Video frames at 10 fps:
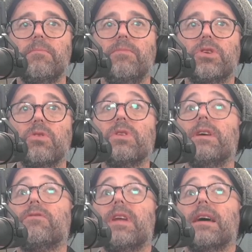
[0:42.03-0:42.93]
short
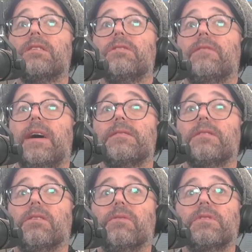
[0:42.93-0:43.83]
introductions of
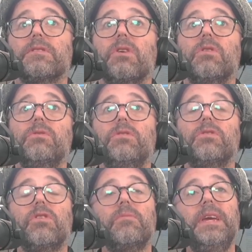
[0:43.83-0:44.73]
ourselves. So
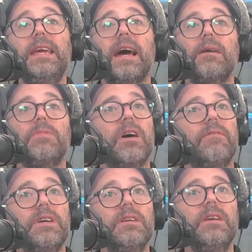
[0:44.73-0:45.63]
you know me, I'm
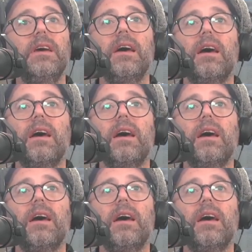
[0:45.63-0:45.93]
Donovan.